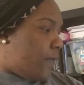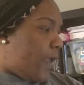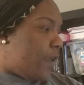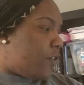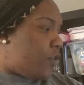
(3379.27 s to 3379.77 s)

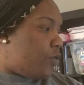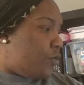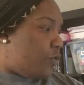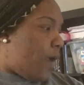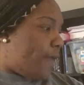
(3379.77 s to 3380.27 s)
you
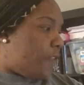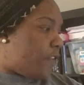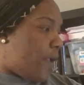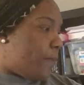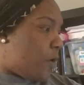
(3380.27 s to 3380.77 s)
do have to
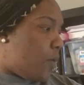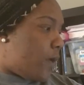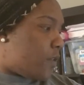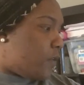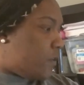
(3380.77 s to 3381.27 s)
type your
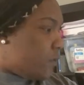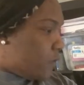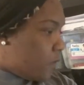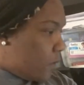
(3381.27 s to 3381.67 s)
questions.